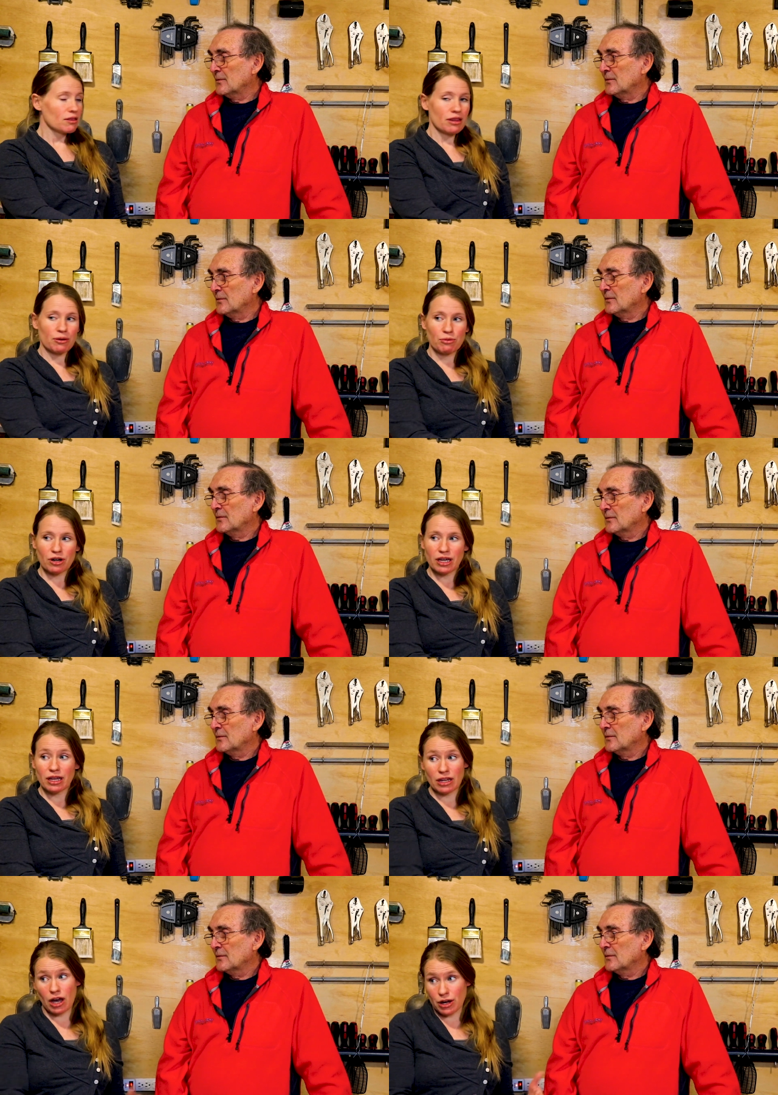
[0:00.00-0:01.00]
Speaker 1: that work
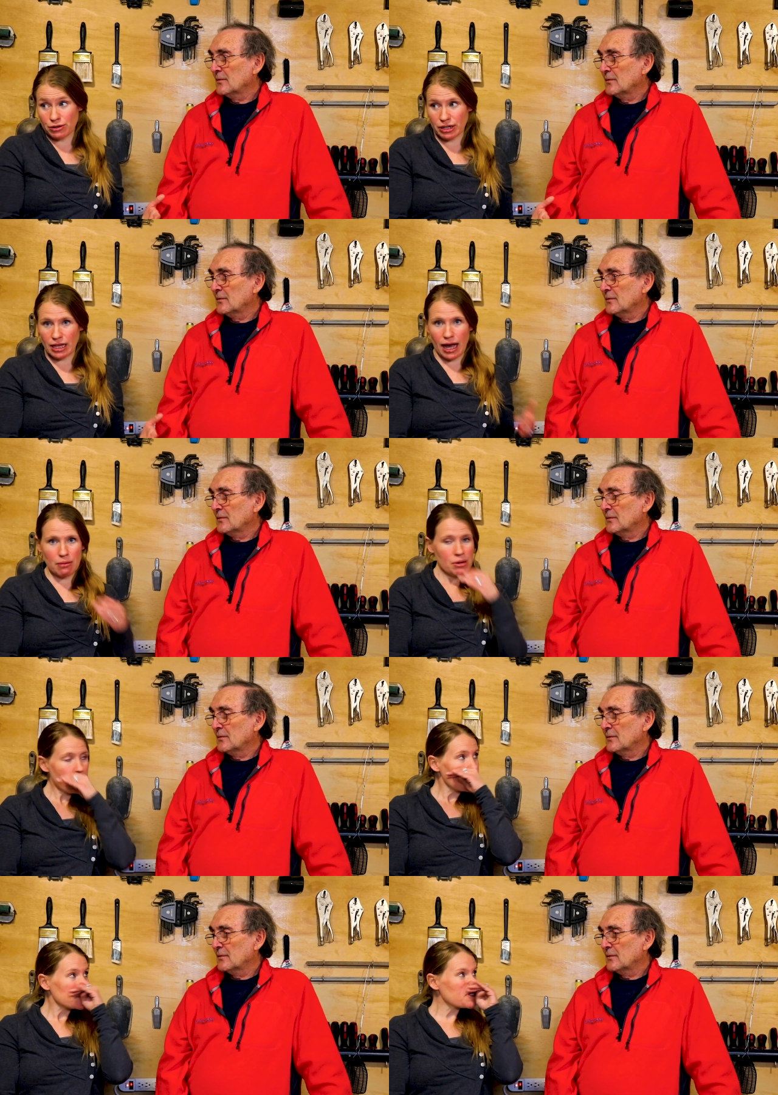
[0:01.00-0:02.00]
in the concrete lab.
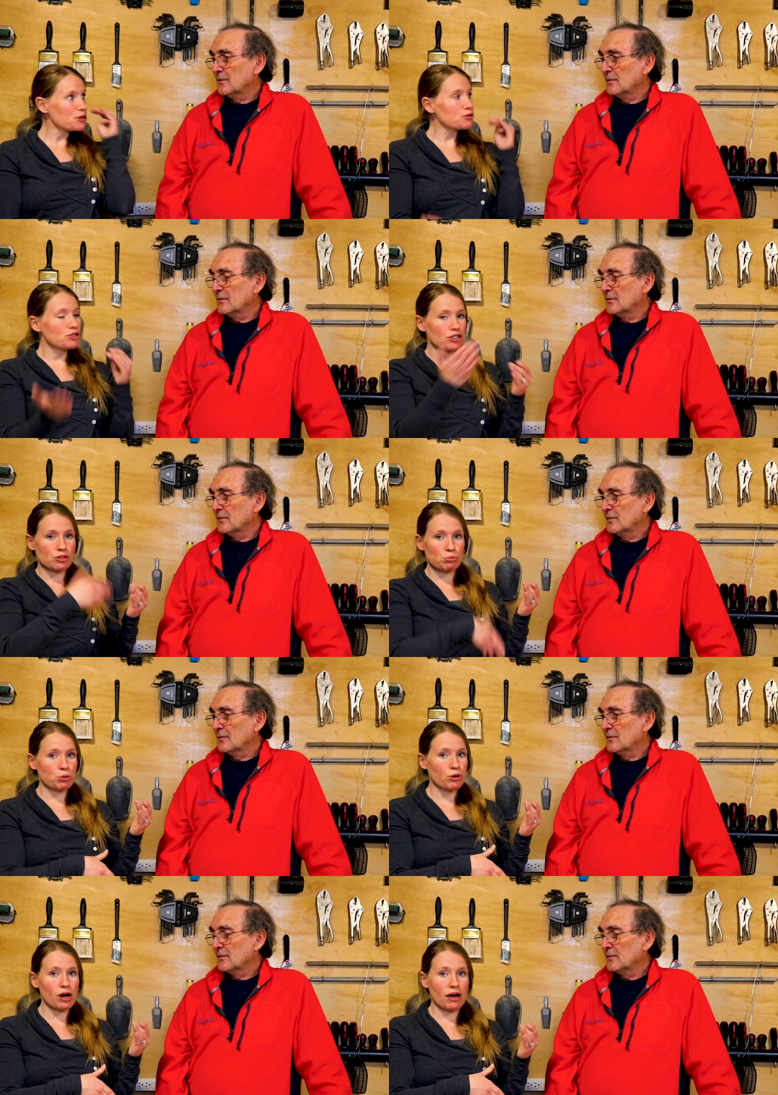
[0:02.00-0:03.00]
So you just
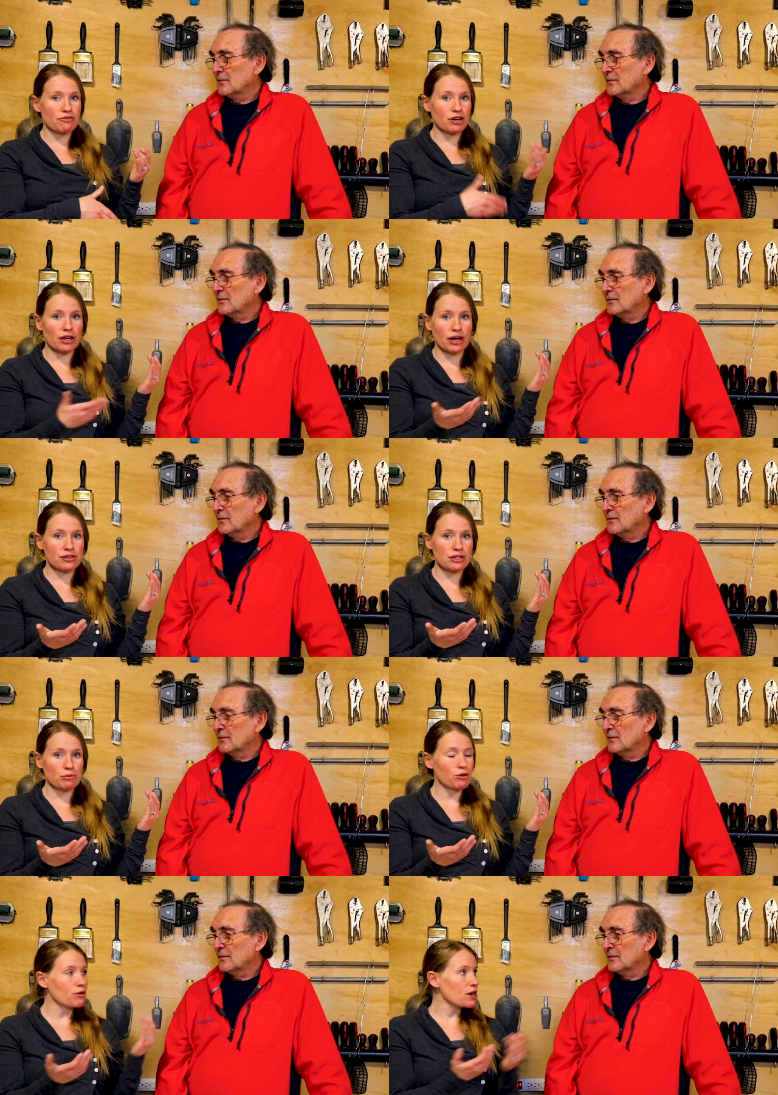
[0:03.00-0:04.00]
pour off your
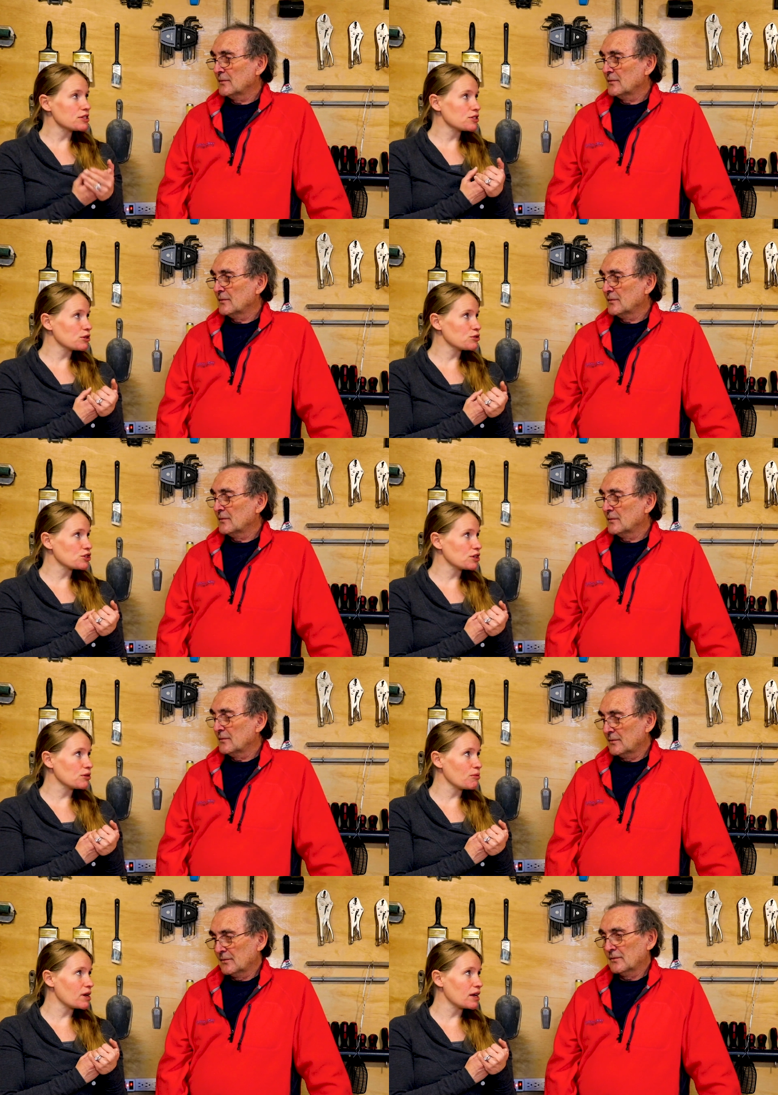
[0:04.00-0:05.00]
calcium chloride
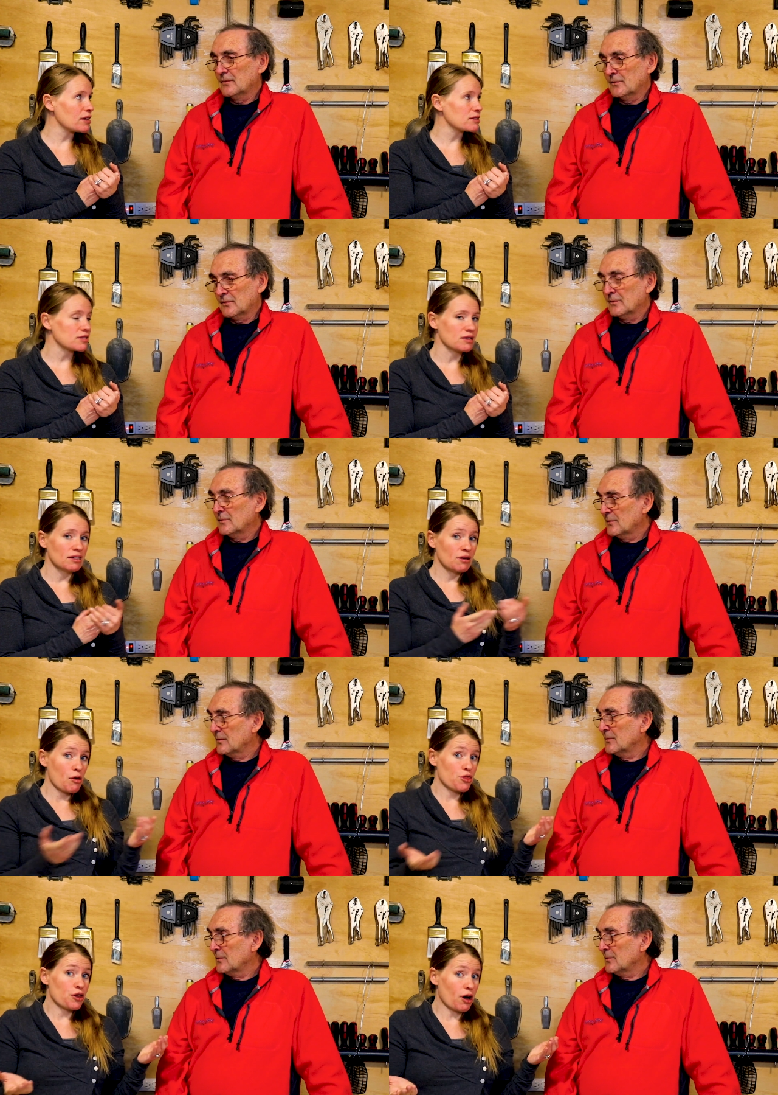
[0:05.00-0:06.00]
solution when it's
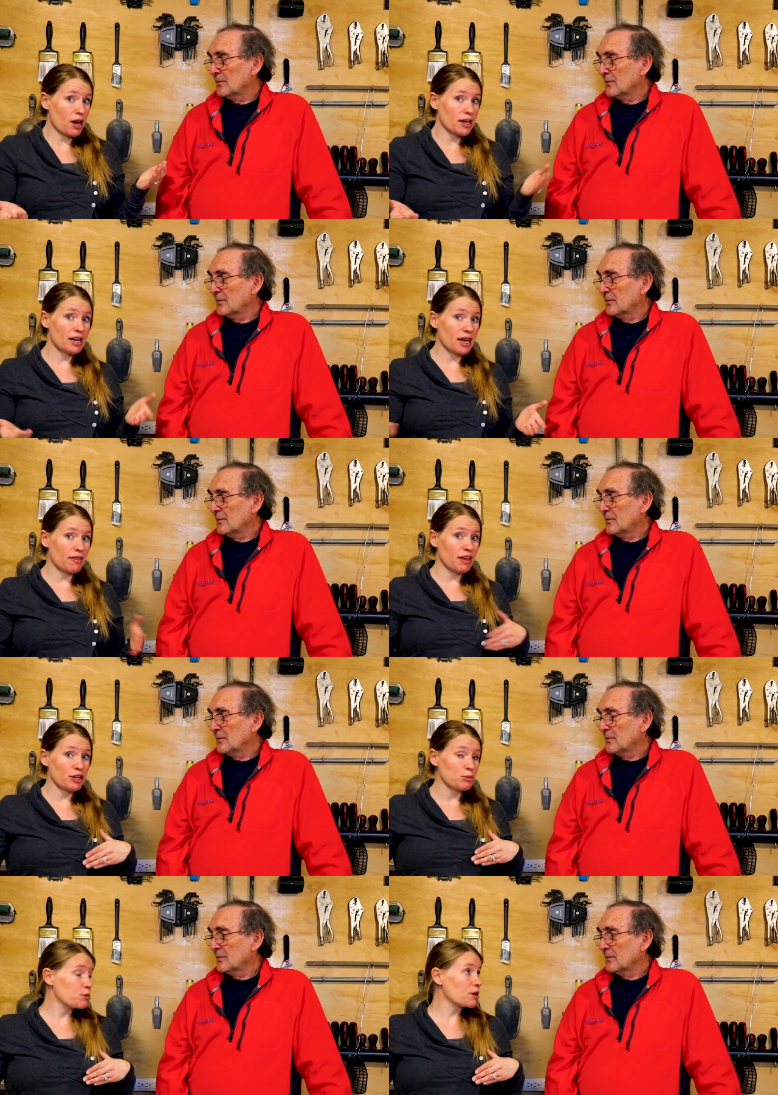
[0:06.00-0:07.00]
thawed, and then
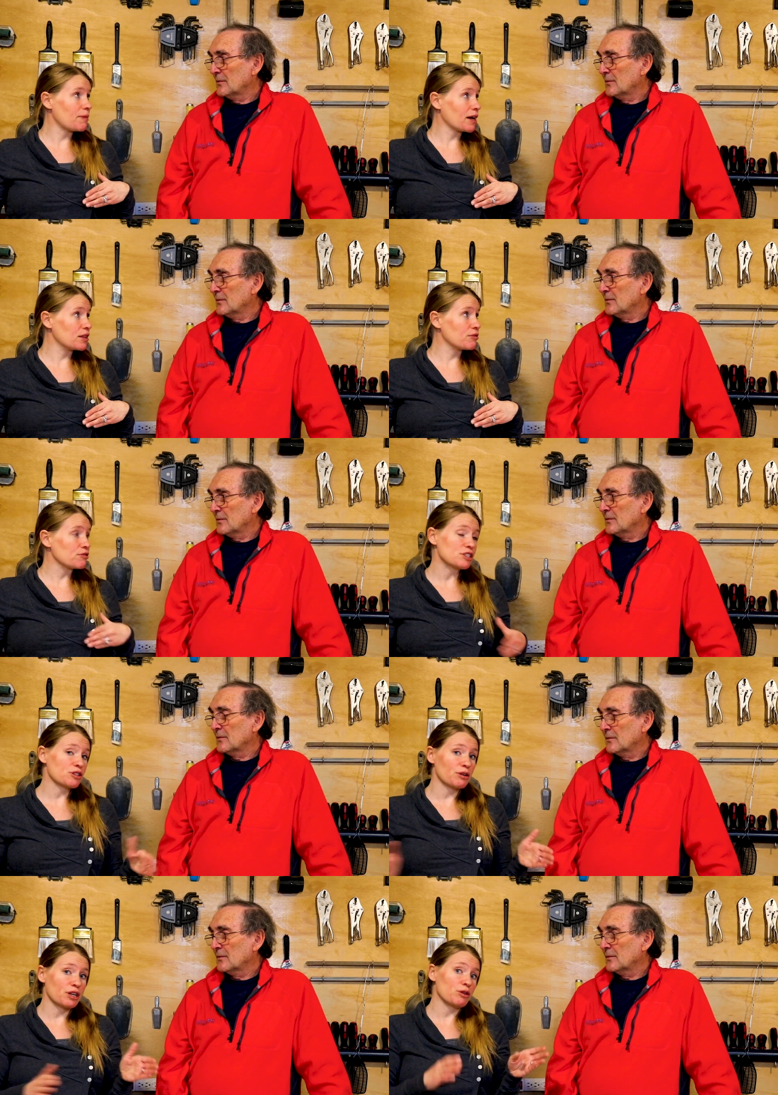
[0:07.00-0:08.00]
you put it back in the
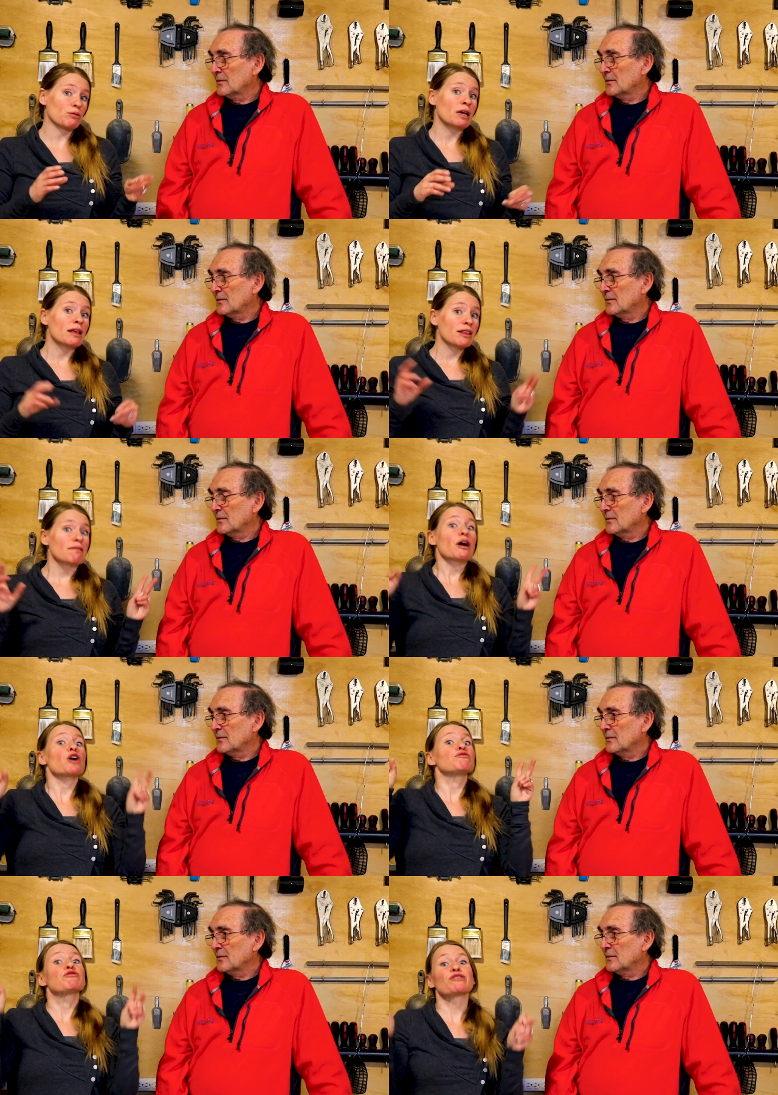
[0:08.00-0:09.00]
freezer, and you
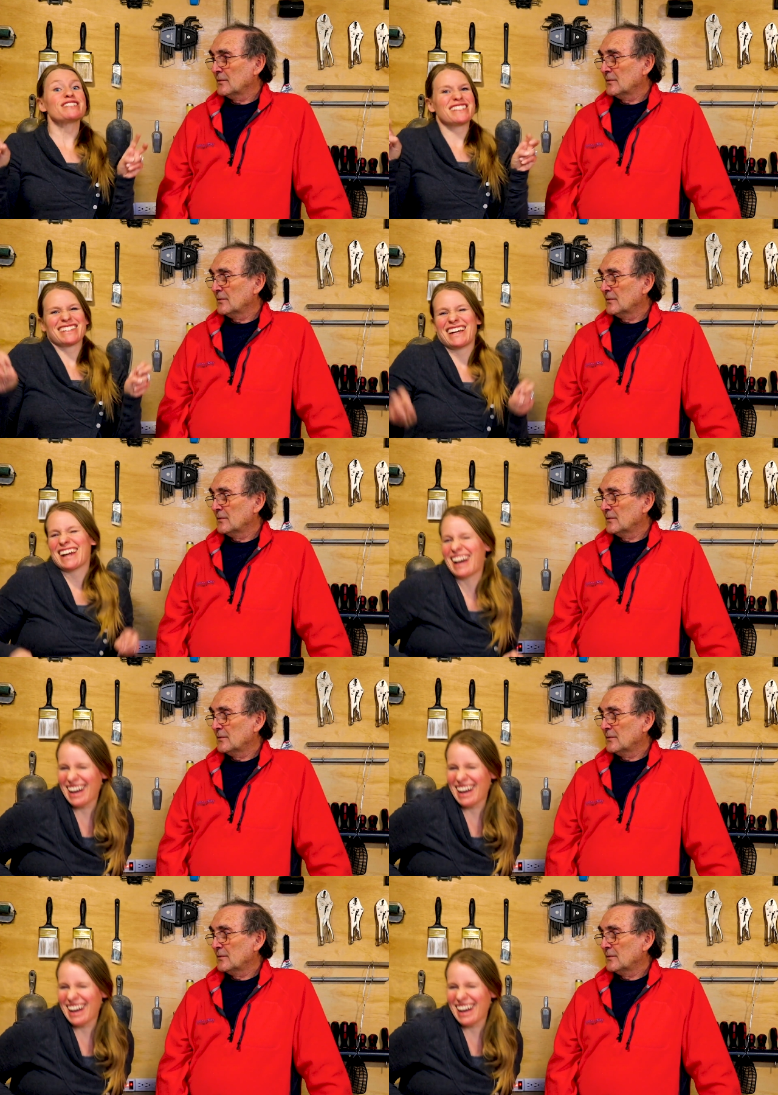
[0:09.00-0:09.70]
are freezing.